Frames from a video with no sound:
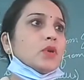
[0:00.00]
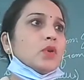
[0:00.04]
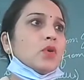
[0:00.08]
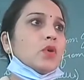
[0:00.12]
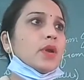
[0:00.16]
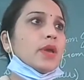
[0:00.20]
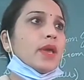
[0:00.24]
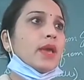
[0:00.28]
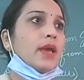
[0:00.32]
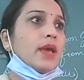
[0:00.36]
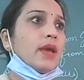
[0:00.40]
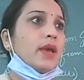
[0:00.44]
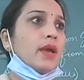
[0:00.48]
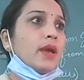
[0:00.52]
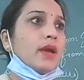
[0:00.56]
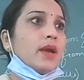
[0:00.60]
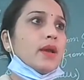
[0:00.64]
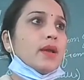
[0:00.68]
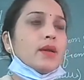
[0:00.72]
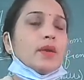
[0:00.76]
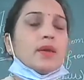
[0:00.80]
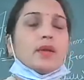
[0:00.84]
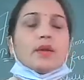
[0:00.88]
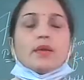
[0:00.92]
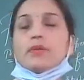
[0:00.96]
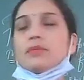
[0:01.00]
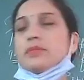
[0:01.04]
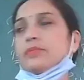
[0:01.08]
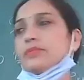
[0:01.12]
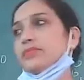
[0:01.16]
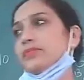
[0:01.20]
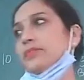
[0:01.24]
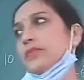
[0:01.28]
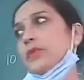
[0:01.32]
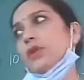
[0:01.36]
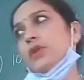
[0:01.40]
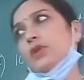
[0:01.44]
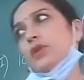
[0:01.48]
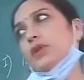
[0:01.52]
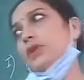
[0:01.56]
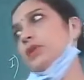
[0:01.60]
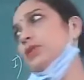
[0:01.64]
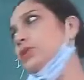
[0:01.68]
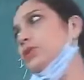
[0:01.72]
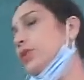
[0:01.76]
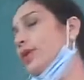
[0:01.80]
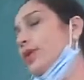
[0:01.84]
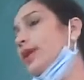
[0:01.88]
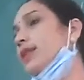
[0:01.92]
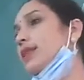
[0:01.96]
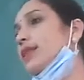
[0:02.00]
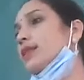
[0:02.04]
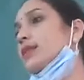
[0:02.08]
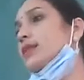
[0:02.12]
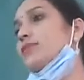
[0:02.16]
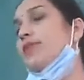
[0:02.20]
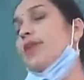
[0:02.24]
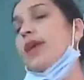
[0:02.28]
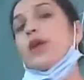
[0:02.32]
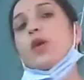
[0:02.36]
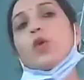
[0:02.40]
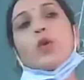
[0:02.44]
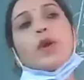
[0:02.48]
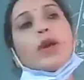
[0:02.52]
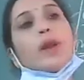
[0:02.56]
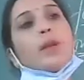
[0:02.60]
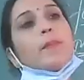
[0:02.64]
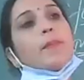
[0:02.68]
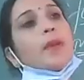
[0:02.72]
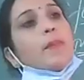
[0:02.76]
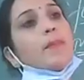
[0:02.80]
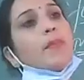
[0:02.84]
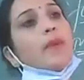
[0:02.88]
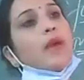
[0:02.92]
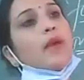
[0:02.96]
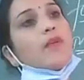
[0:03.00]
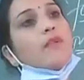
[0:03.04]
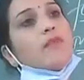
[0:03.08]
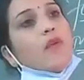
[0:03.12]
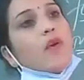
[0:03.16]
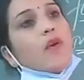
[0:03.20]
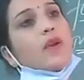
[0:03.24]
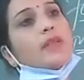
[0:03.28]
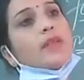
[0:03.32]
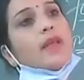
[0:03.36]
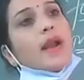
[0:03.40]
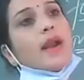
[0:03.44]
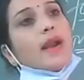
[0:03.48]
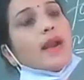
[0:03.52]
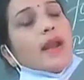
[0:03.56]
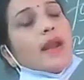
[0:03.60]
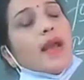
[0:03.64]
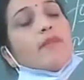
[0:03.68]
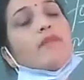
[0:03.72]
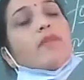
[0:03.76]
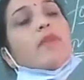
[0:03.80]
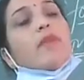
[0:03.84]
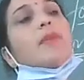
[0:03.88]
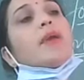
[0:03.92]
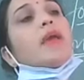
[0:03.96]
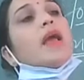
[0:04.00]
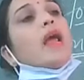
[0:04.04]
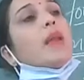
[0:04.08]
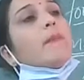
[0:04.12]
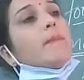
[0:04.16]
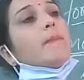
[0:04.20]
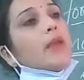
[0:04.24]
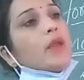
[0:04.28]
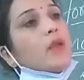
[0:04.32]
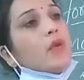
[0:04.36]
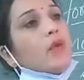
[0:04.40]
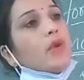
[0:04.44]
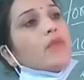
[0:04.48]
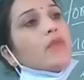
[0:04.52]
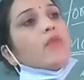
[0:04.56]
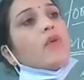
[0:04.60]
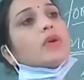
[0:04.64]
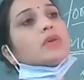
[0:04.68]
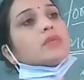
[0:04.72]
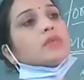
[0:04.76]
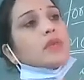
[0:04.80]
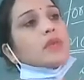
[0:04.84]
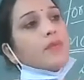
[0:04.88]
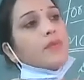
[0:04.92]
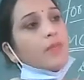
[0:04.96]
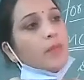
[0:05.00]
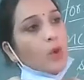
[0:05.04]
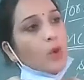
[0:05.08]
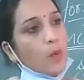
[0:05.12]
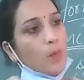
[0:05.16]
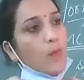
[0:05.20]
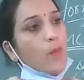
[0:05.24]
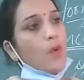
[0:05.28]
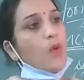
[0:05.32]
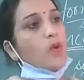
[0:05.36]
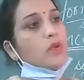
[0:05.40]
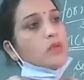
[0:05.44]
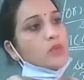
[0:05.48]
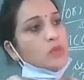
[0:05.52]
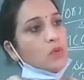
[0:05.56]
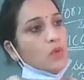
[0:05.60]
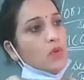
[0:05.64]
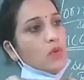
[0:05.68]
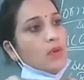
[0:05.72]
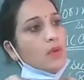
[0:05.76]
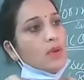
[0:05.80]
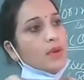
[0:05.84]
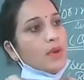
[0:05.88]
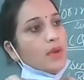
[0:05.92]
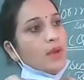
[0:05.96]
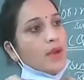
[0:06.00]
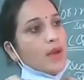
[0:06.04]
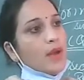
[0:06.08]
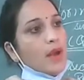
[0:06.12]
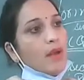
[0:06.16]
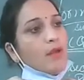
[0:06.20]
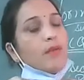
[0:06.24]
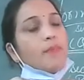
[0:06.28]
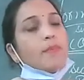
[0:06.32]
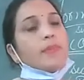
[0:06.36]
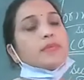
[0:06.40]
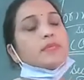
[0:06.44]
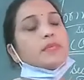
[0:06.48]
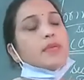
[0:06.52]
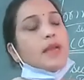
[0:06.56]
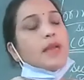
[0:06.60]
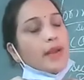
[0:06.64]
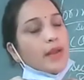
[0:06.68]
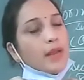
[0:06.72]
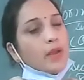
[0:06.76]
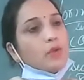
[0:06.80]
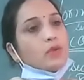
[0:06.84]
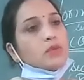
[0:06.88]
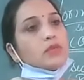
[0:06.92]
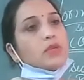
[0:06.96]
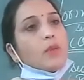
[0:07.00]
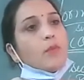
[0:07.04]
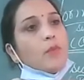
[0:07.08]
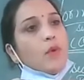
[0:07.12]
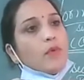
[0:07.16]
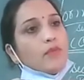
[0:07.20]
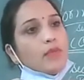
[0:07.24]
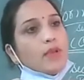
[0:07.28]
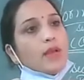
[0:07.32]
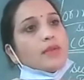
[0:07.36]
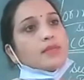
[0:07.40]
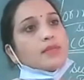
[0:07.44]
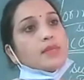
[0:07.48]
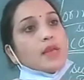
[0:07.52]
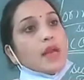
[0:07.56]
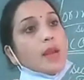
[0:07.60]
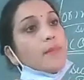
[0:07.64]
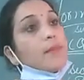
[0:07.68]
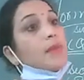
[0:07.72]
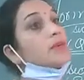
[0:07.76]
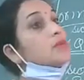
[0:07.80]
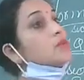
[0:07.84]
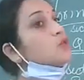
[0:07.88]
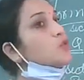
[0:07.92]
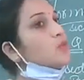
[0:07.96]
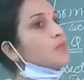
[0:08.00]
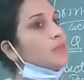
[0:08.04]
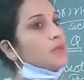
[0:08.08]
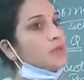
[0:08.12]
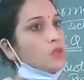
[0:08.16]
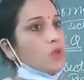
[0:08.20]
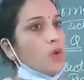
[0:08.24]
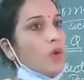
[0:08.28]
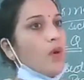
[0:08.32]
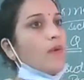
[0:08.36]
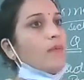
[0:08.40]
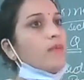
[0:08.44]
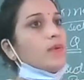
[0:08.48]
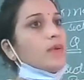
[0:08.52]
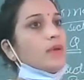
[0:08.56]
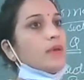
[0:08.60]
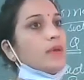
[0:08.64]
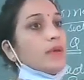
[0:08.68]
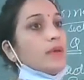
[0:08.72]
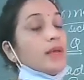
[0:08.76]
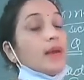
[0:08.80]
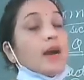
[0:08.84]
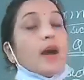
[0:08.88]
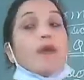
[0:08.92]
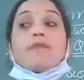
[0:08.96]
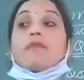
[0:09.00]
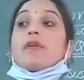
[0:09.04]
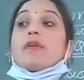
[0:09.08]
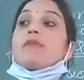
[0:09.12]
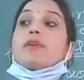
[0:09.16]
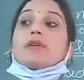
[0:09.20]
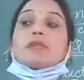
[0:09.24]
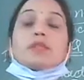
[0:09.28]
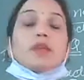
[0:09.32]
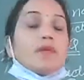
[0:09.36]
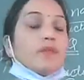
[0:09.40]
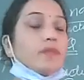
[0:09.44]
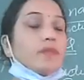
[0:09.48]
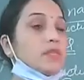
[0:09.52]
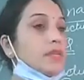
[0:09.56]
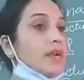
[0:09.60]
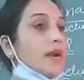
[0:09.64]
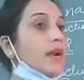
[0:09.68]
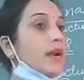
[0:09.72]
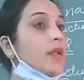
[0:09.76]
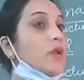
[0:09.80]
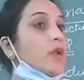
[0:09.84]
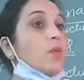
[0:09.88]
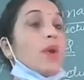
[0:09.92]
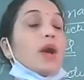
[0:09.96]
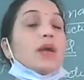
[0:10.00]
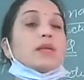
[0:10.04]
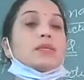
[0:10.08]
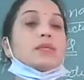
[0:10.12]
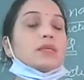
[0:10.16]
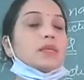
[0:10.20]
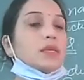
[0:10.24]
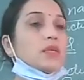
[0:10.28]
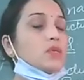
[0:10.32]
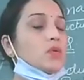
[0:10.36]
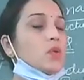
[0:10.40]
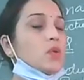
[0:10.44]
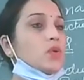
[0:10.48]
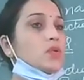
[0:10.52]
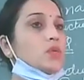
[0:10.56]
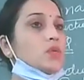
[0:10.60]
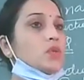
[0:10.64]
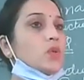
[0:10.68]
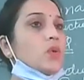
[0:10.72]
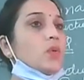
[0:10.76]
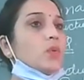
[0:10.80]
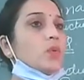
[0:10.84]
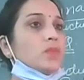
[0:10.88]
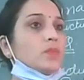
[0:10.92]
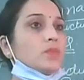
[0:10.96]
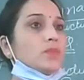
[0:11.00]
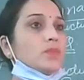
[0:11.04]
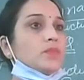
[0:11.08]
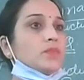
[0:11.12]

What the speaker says: Okay. So in this way, you can prepare for that. I will be helping you in WhatsApp group also. I will be sending you some of the assignments to be solved. Afterwards, I will send you answers also.